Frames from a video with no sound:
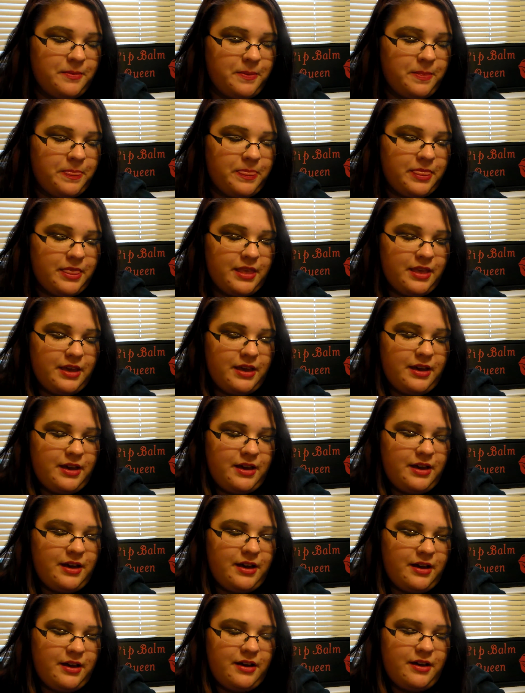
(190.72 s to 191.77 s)

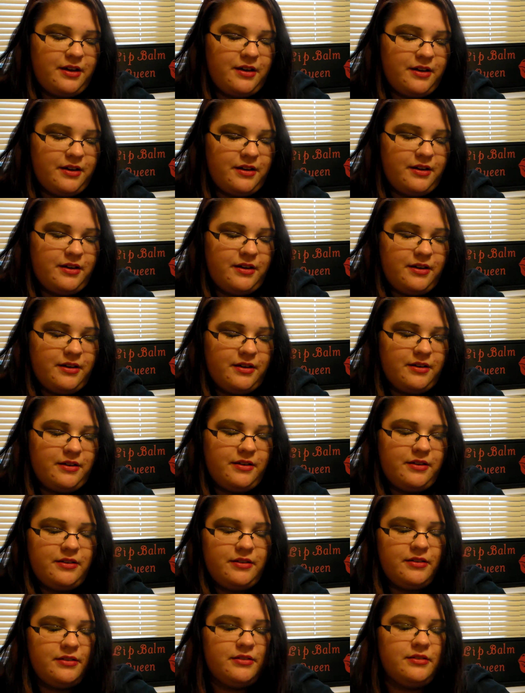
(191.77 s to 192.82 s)

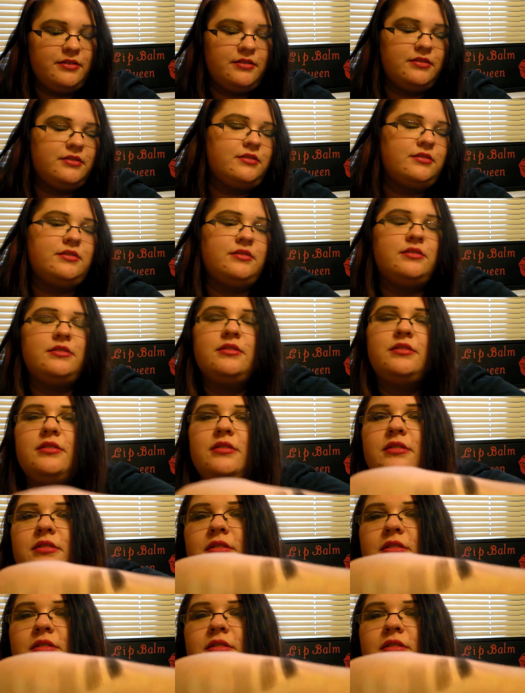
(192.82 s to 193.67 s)
No one is speaking in this clip.